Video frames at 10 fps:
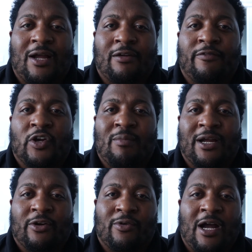I converted my
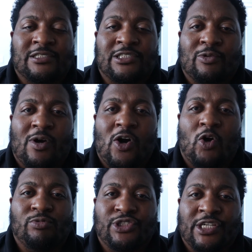garage into a
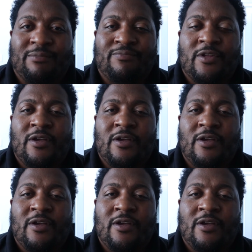home gym.